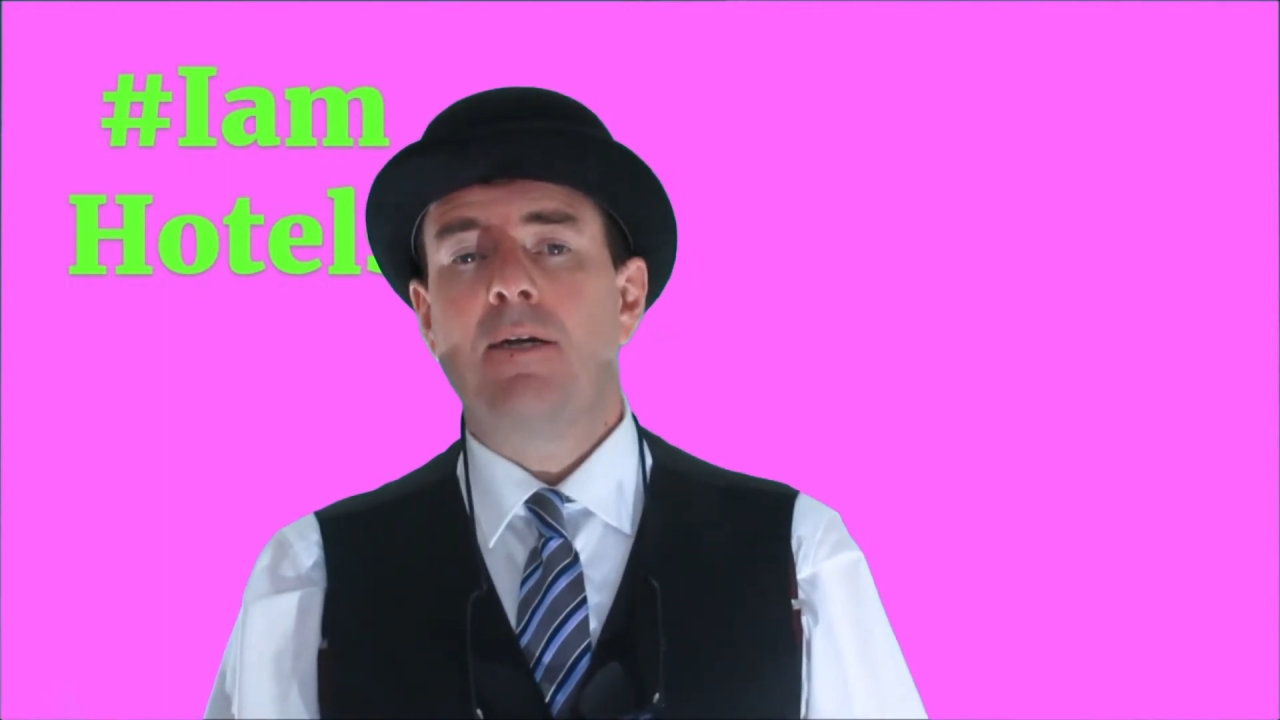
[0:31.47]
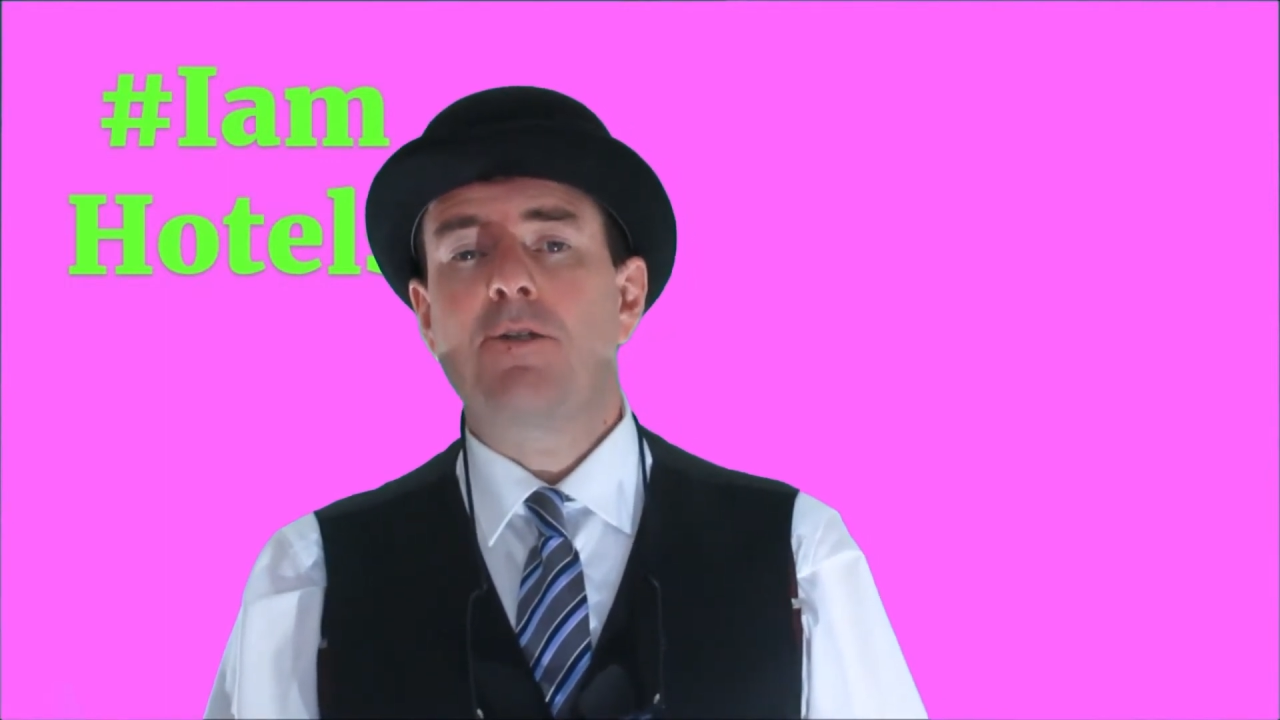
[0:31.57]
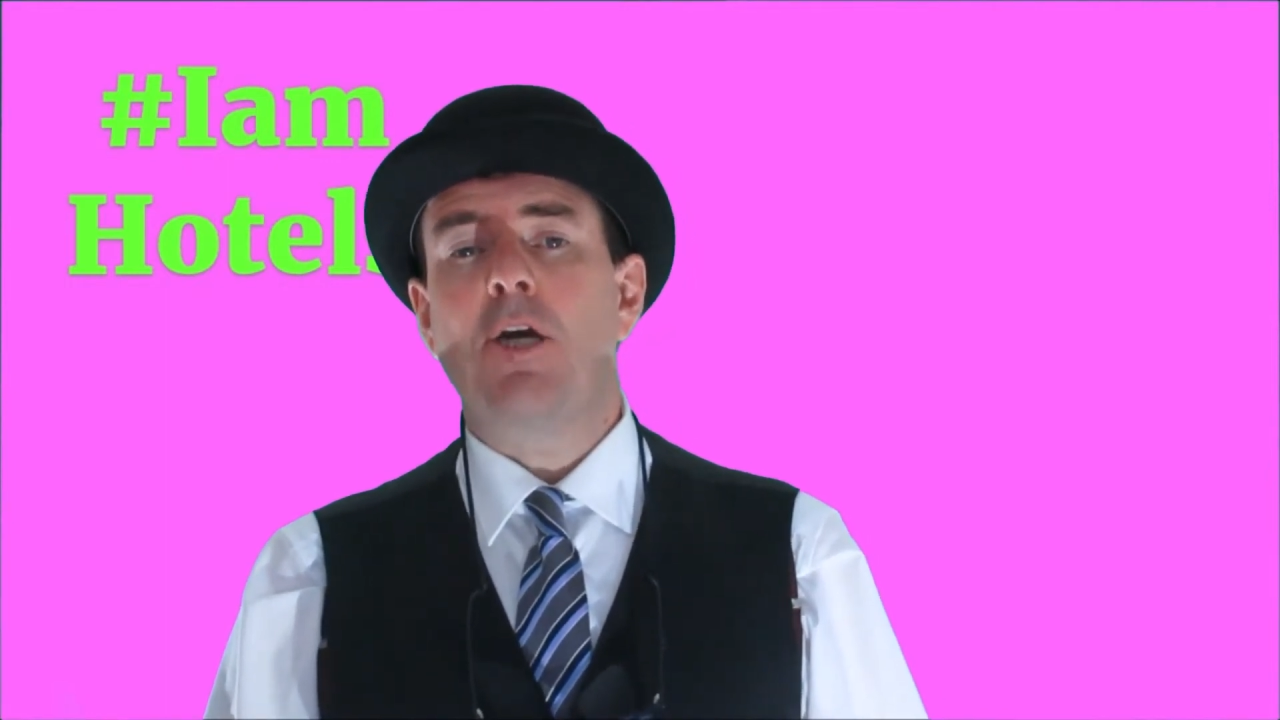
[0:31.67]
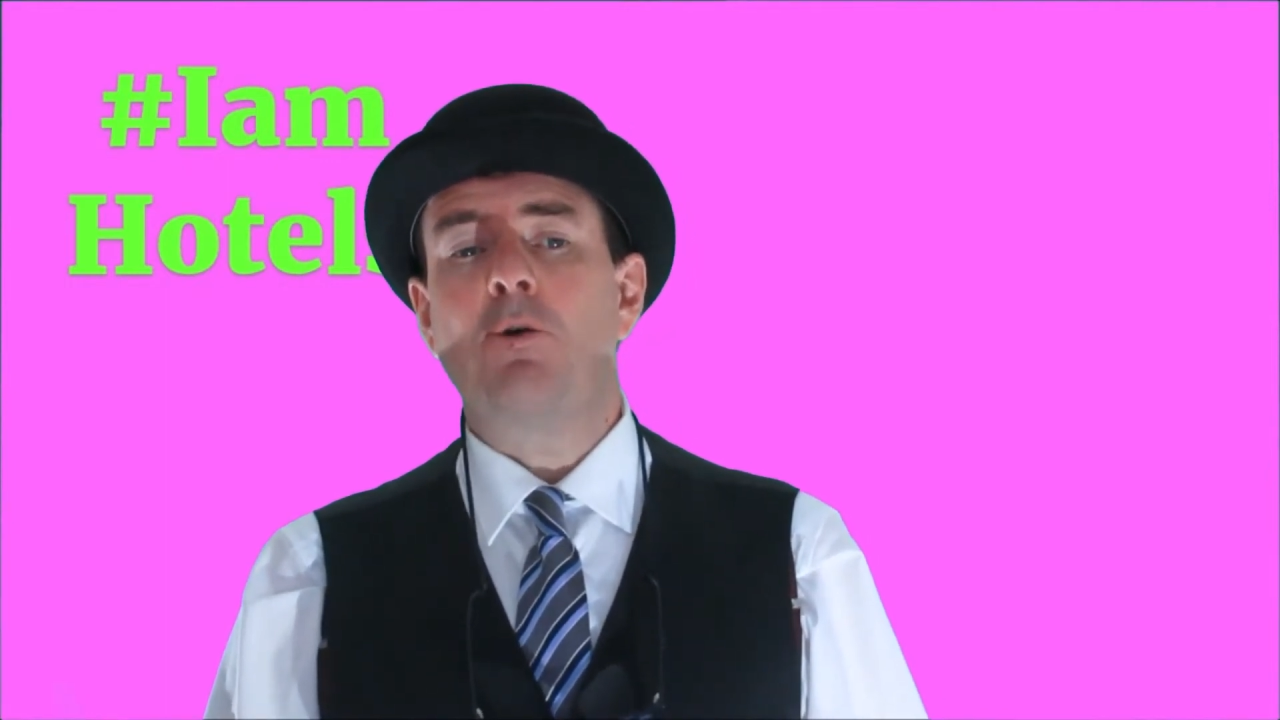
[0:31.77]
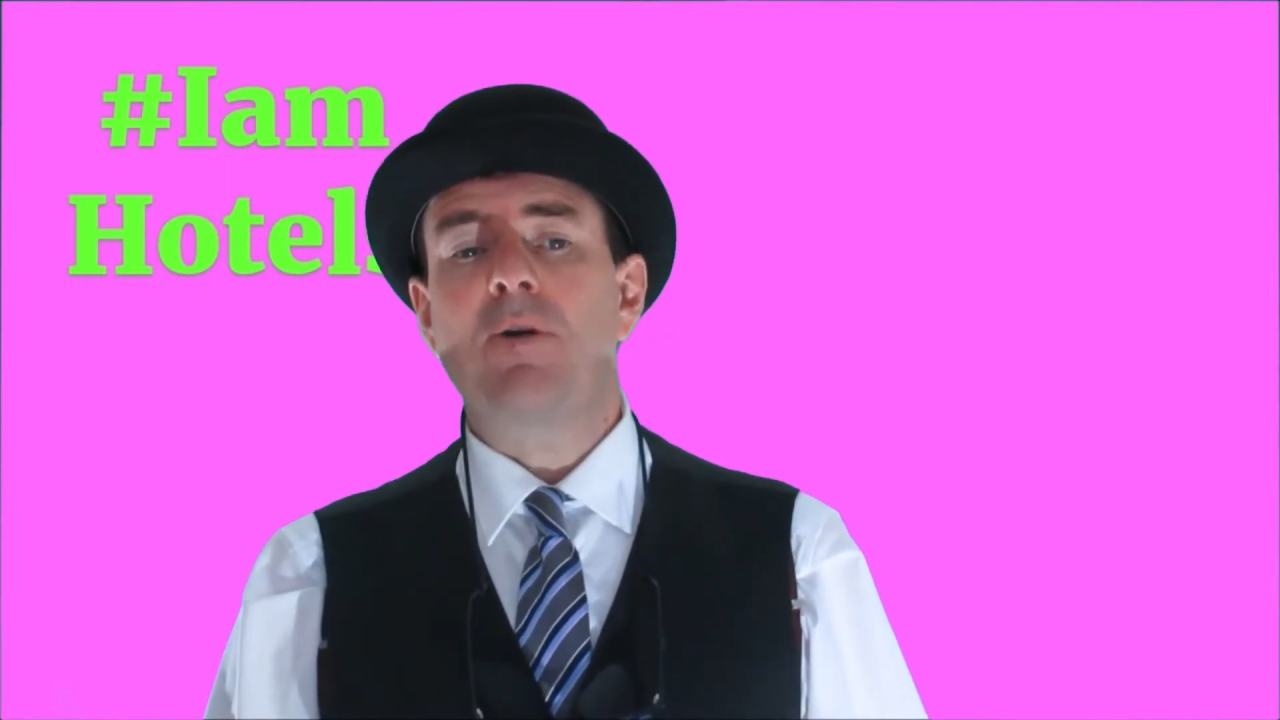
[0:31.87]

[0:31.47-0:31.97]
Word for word: Show